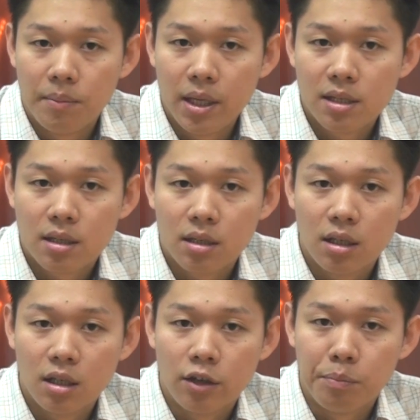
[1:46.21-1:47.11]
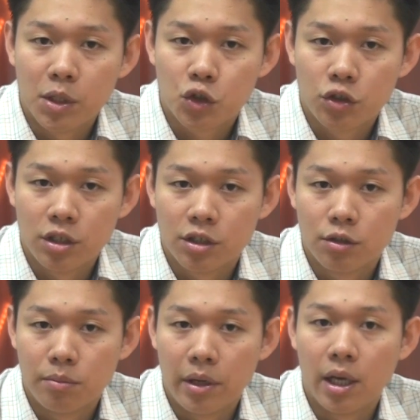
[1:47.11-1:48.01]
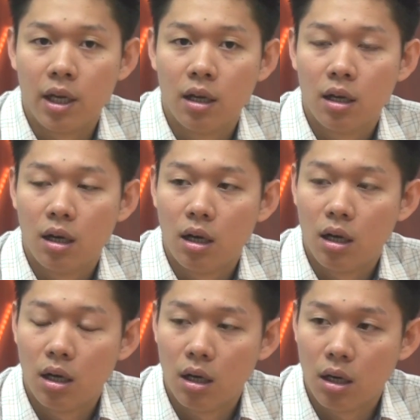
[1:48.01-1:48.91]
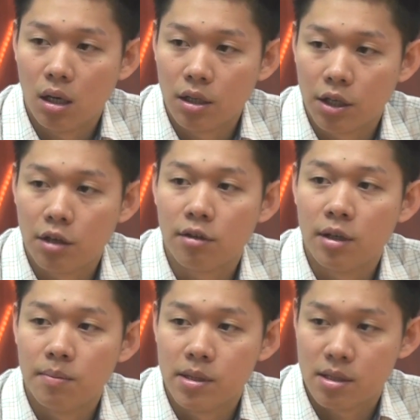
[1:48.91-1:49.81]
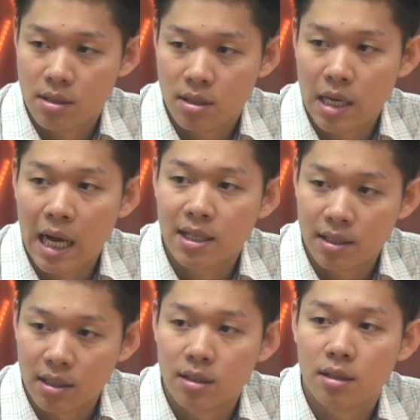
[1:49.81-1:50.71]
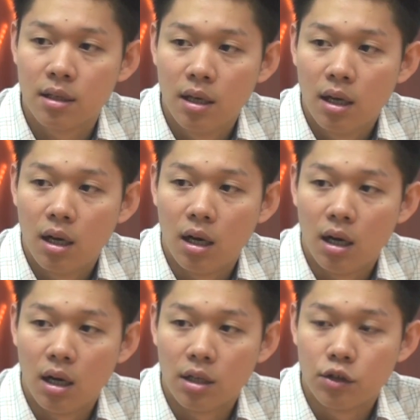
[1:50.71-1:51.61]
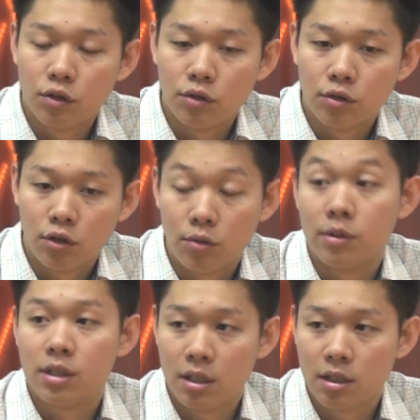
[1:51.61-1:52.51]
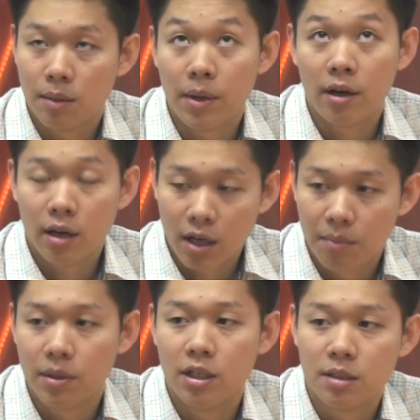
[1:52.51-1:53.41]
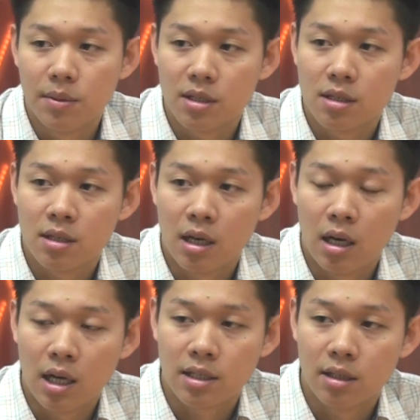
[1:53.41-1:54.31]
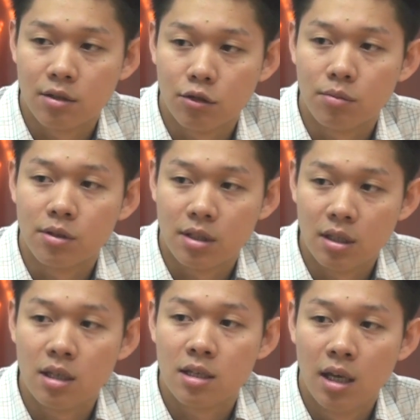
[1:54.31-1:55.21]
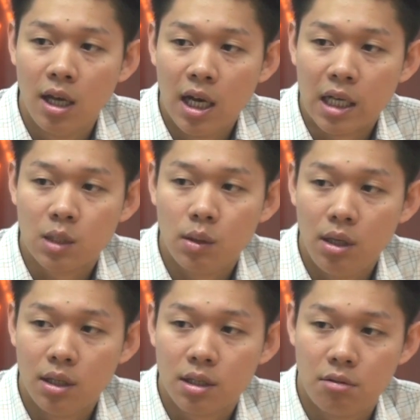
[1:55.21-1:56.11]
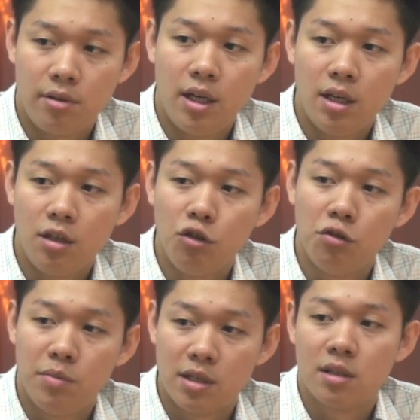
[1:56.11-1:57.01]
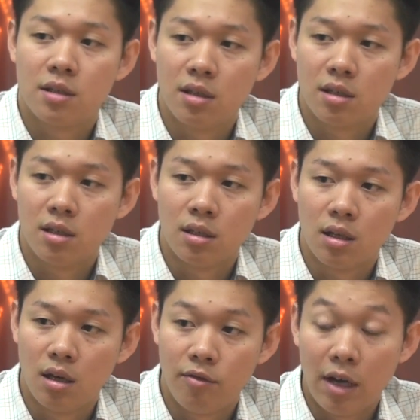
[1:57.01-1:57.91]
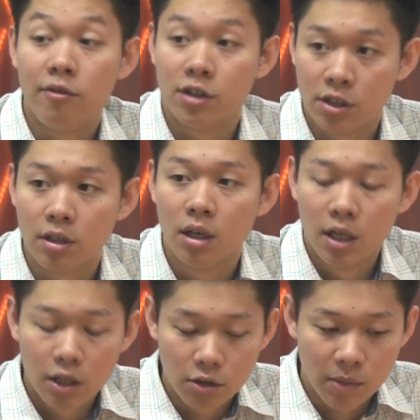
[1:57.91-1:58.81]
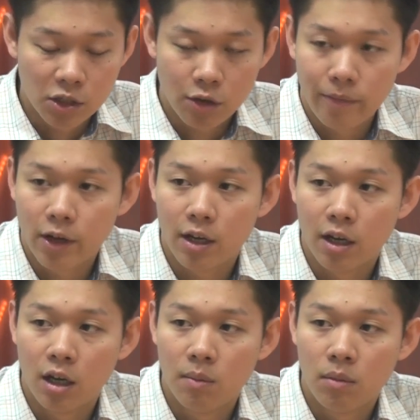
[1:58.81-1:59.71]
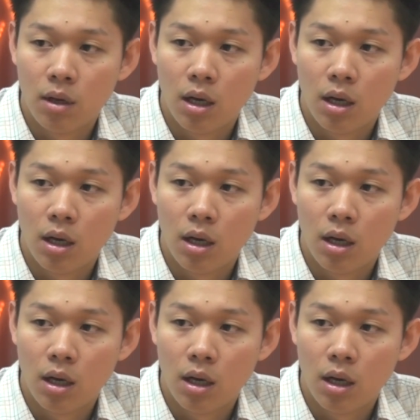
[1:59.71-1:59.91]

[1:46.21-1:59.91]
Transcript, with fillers: Basically, the mission is to bring the current business assets to overseas, the parent company's business assets to overseas, as well as create new businesses in 5 regions. You mentioned Vietnam.